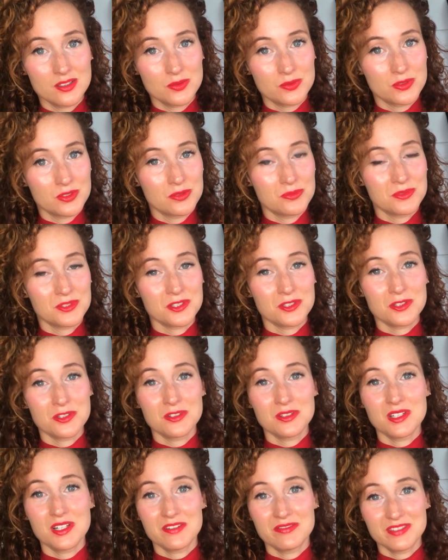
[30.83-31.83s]
The rooms
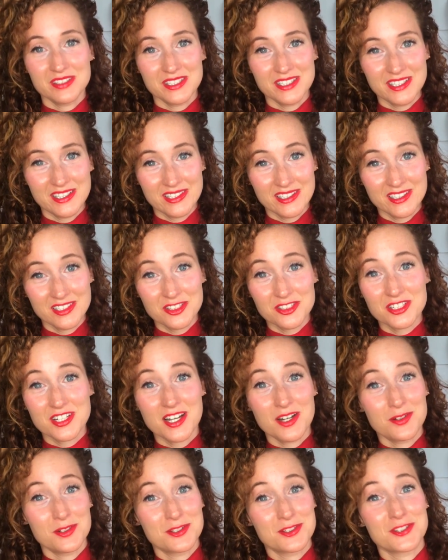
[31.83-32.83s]
are lovely. The
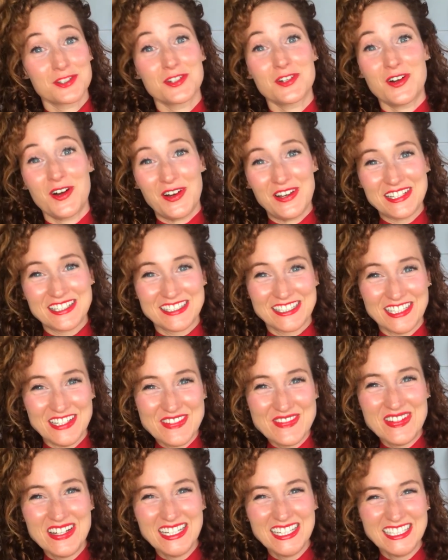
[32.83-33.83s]
showers are
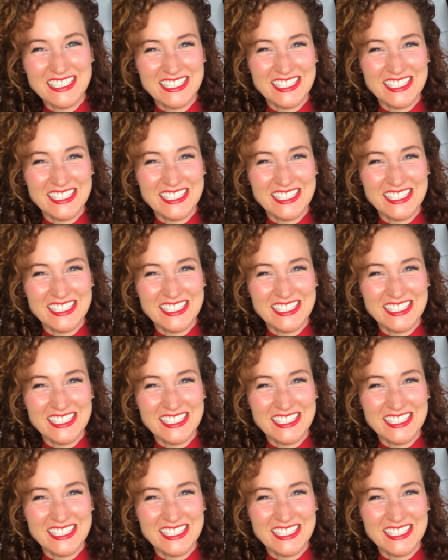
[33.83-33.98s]
awesome.